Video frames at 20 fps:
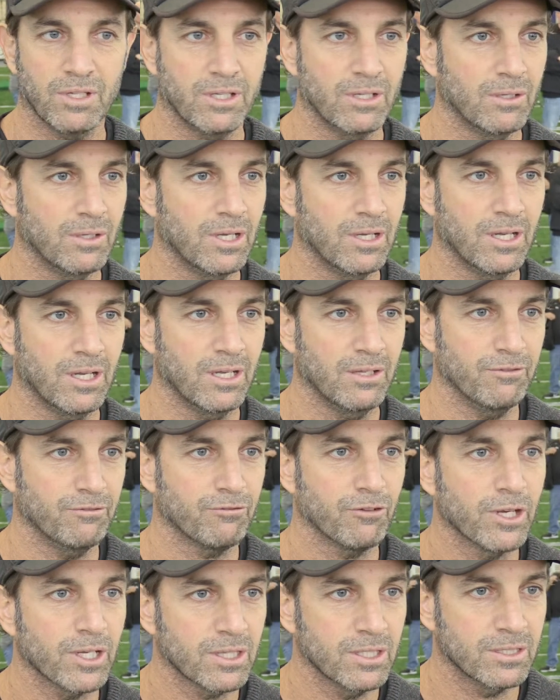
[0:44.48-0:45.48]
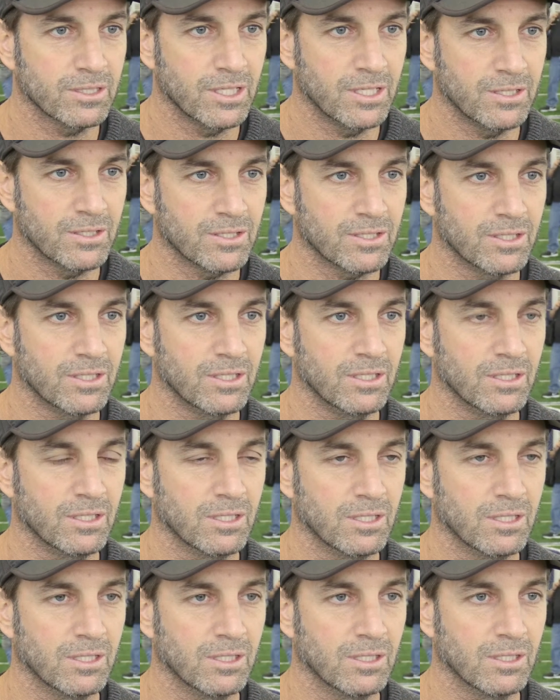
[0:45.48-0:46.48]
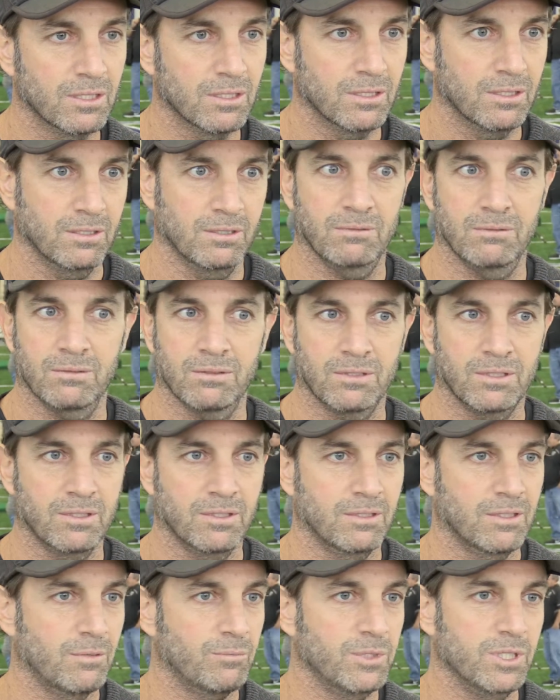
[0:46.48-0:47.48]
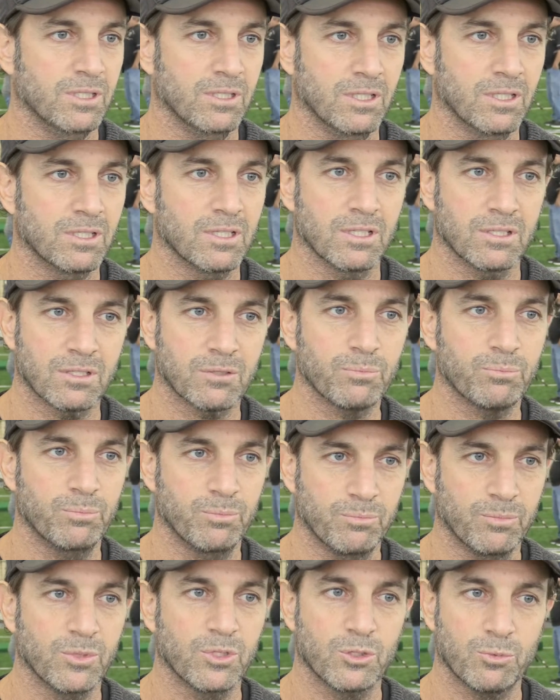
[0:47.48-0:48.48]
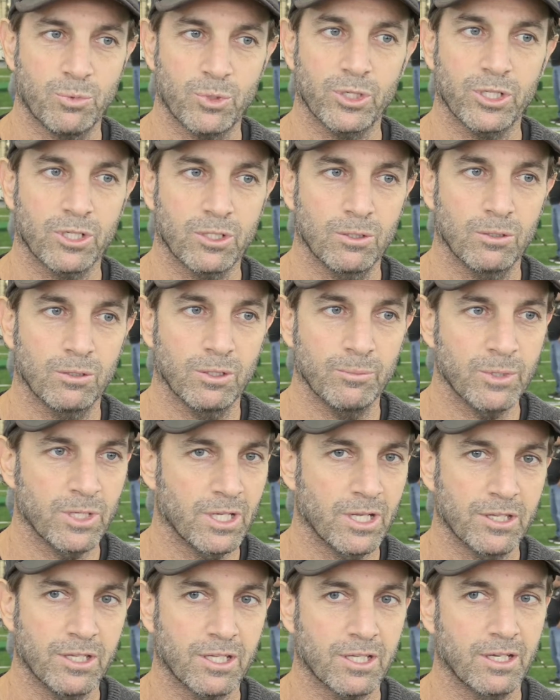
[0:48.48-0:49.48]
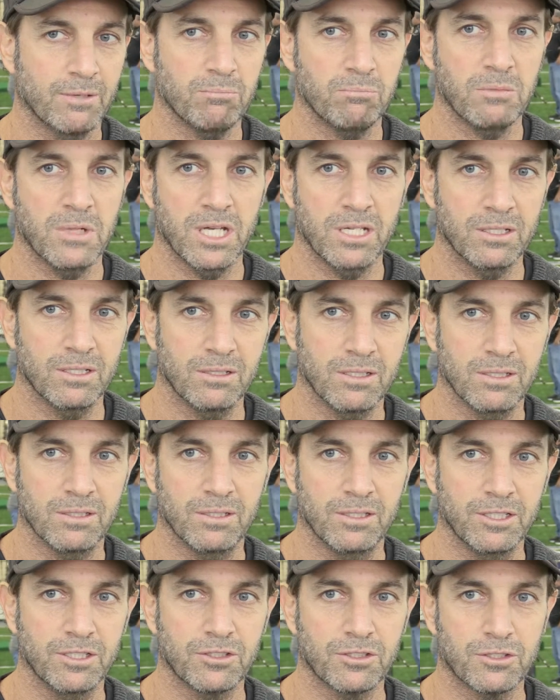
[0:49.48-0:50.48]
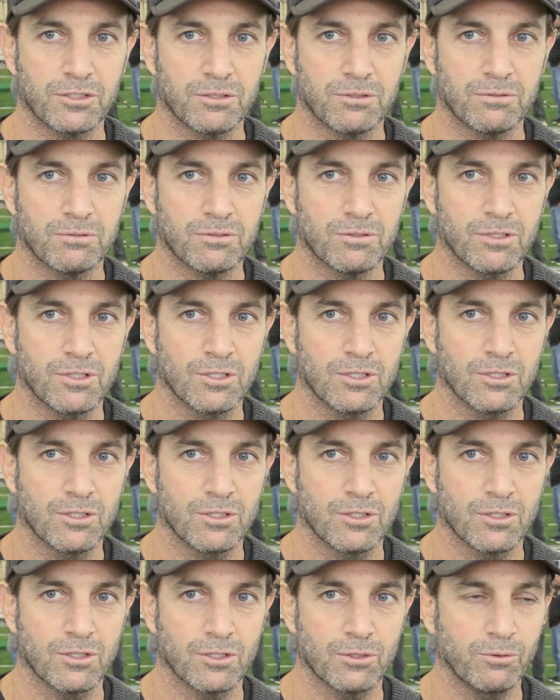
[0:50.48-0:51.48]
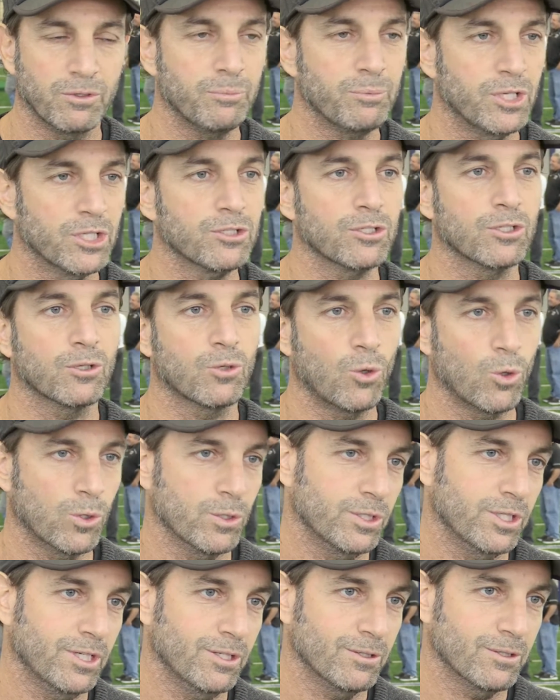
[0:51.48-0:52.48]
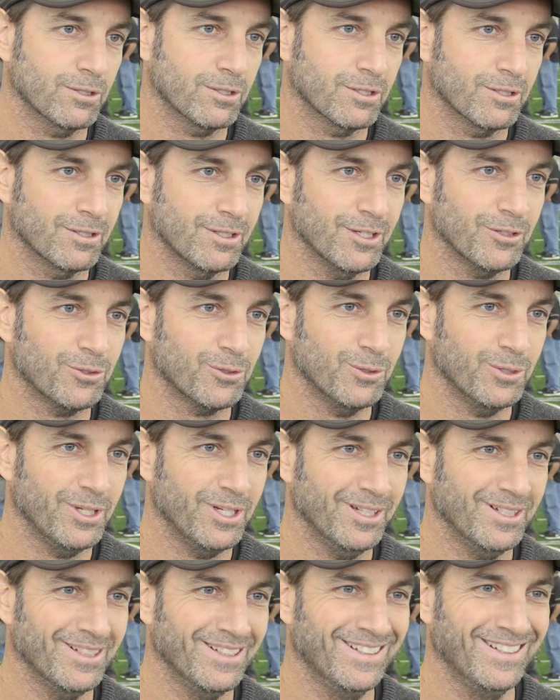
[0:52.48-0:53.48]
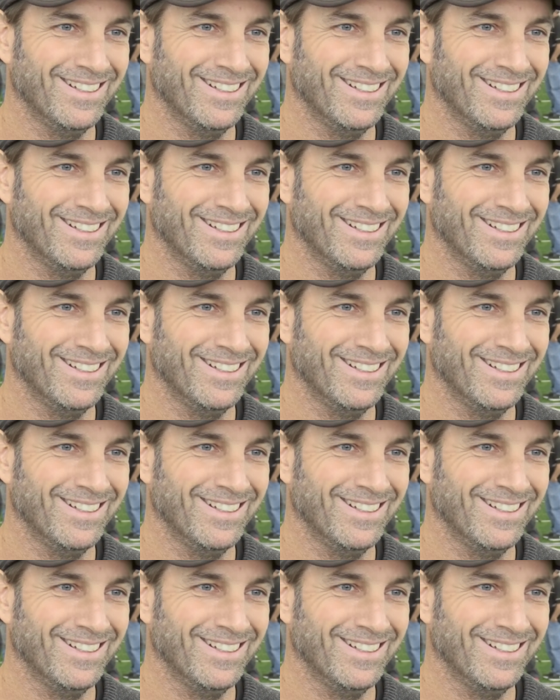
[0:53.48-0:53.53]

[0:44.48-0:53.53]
you know, in Franklin, Tennessee. I mean, it, it's it's pretty cool. I mean, I think I met at least three pitching coordinators yesterday